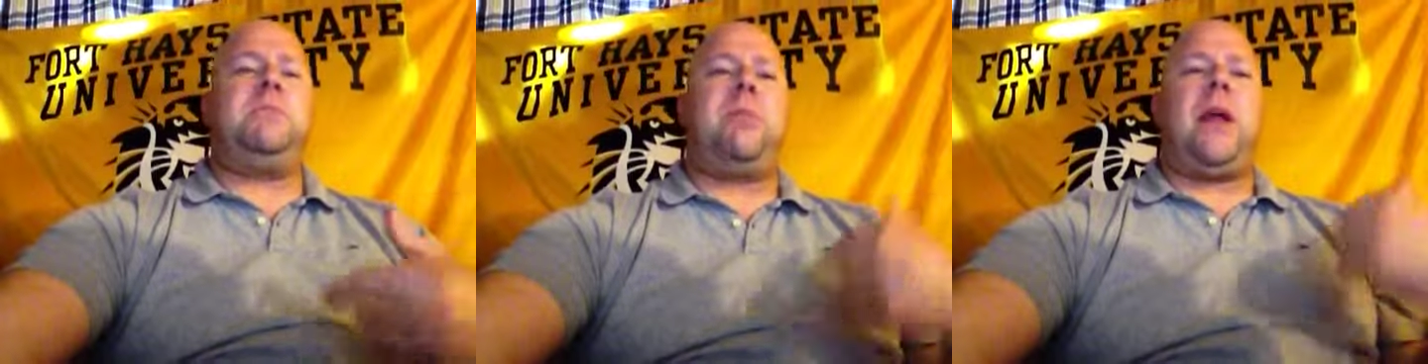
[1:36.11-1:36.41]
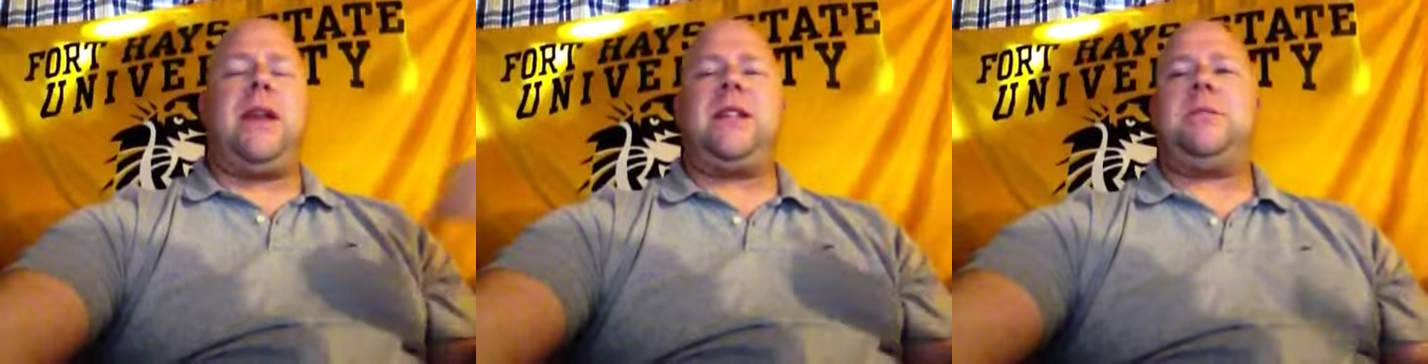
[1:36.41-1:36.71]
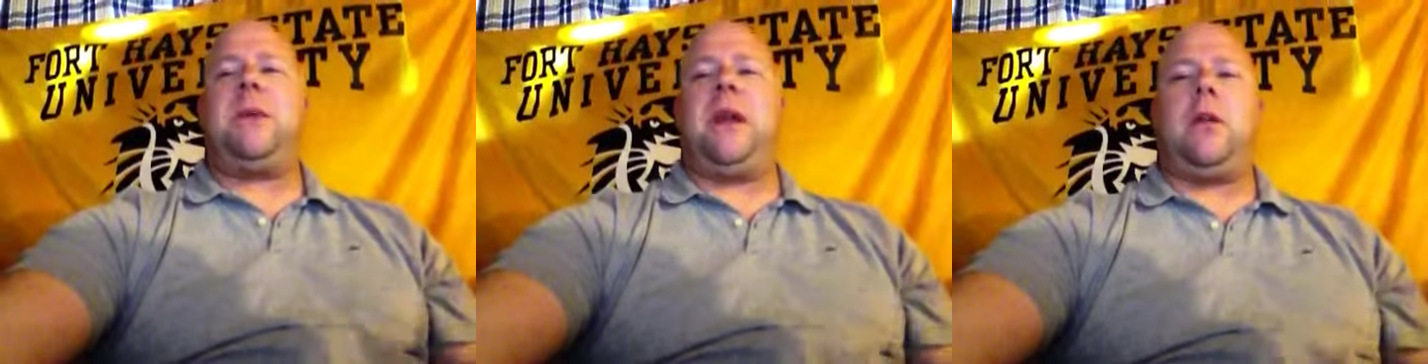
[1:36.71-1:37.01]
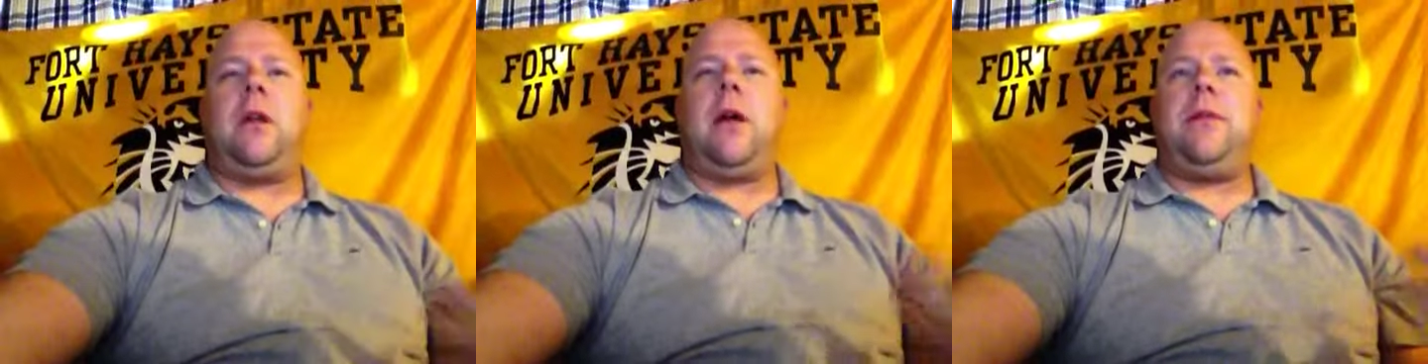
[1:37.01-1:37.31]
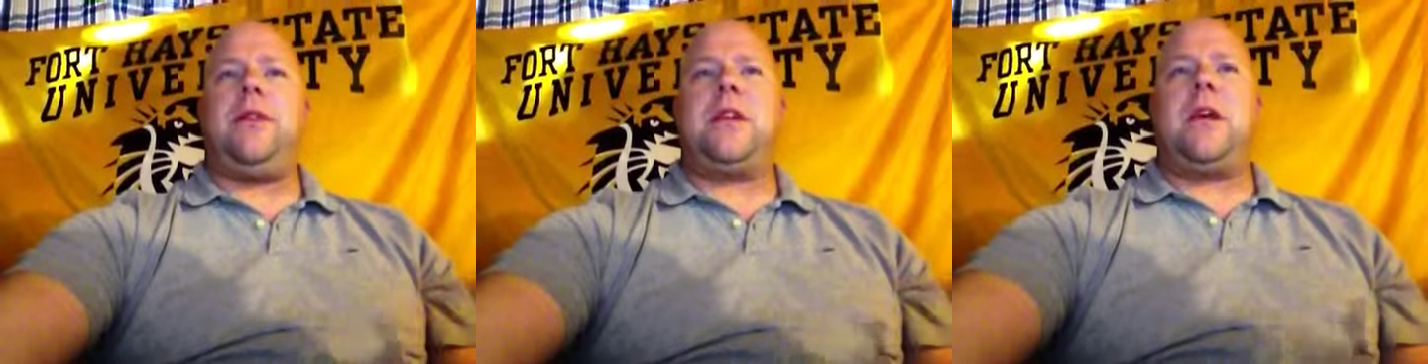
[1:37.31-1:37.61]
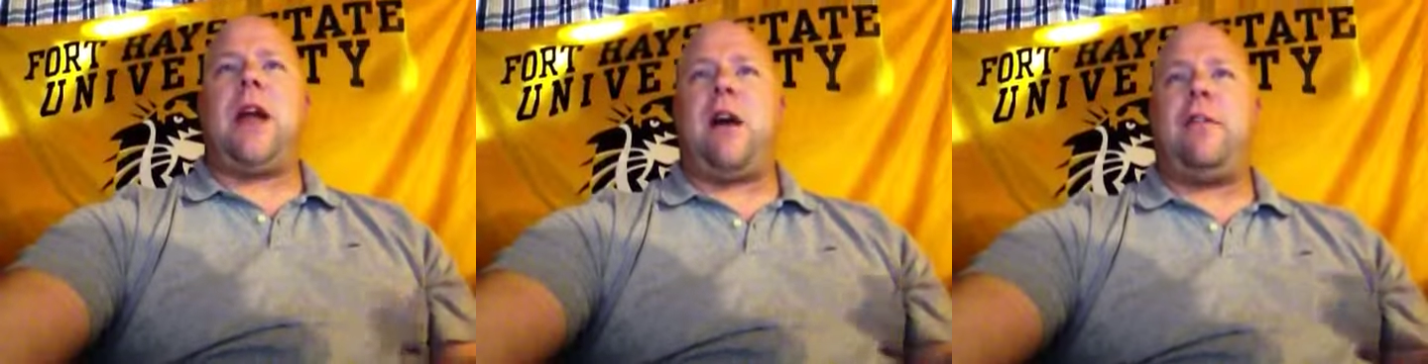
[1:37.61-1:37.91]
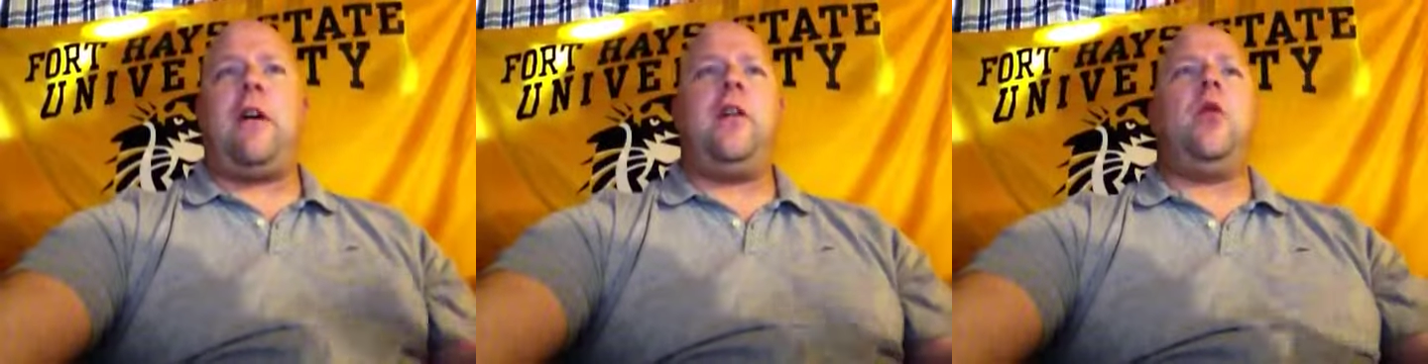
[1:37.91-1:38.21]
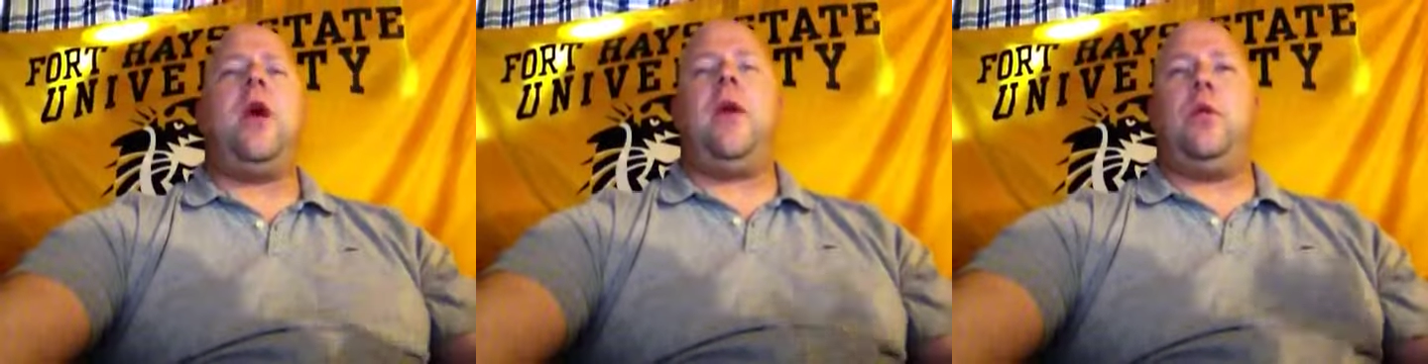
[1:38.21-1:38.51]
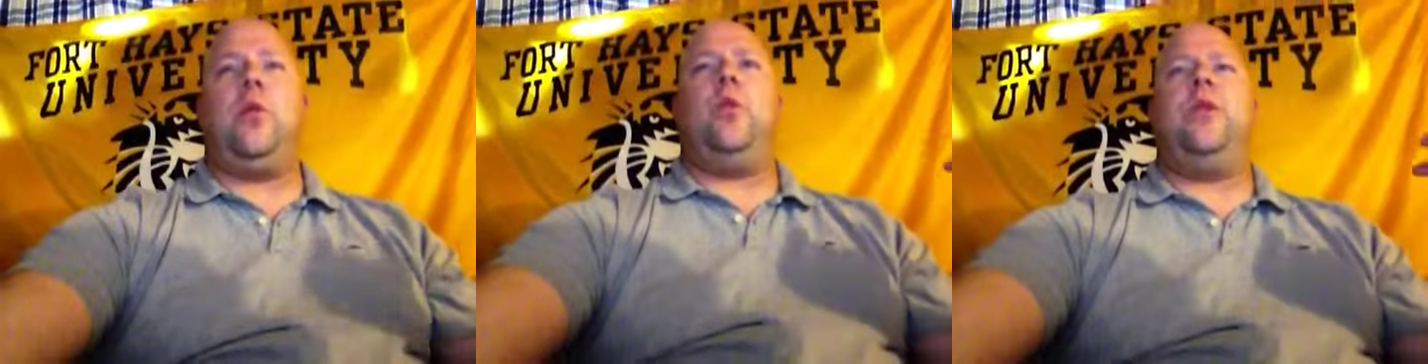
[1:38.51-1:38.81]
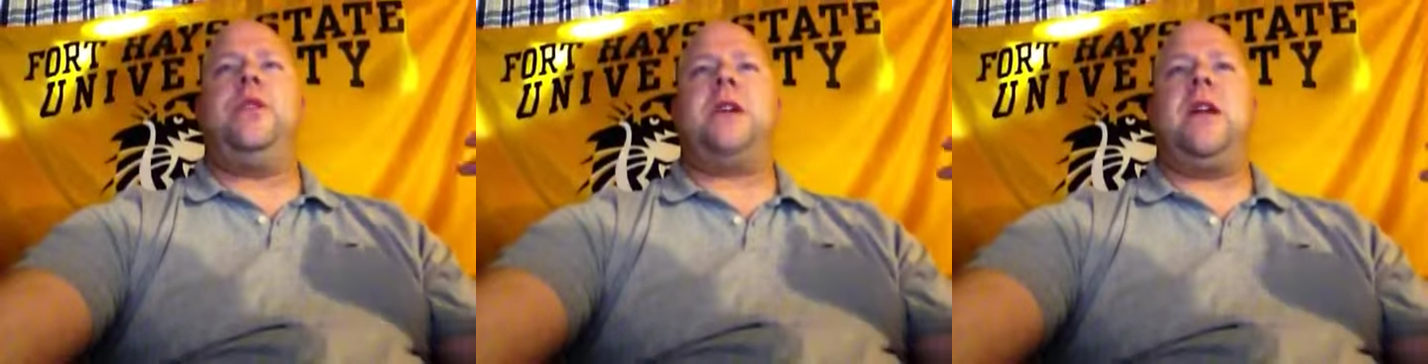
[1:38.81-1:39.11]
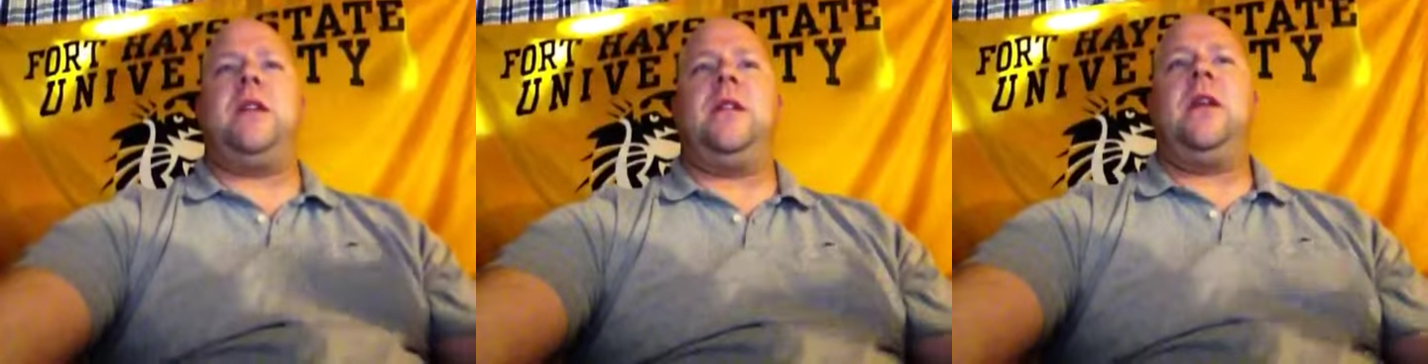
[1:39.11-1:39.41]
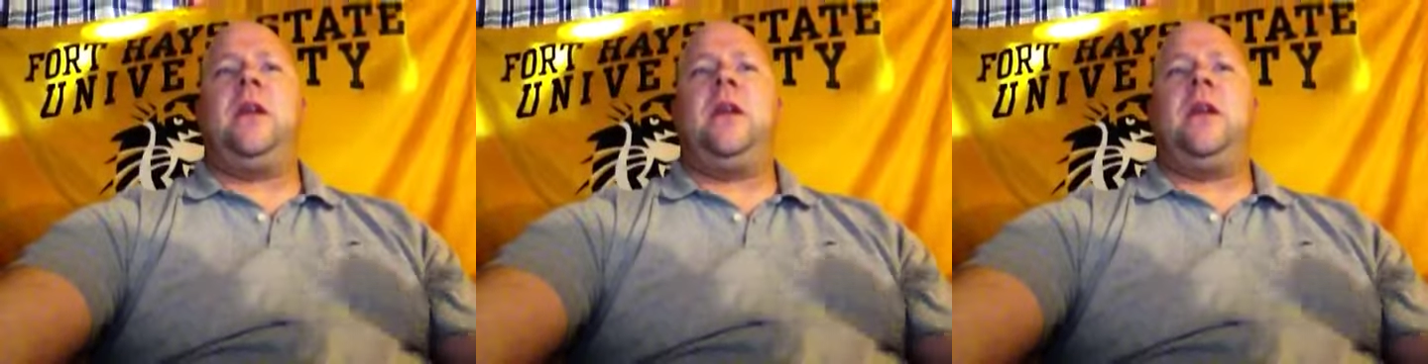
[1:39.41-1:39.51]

planets spinning around the sun, how far away the sun,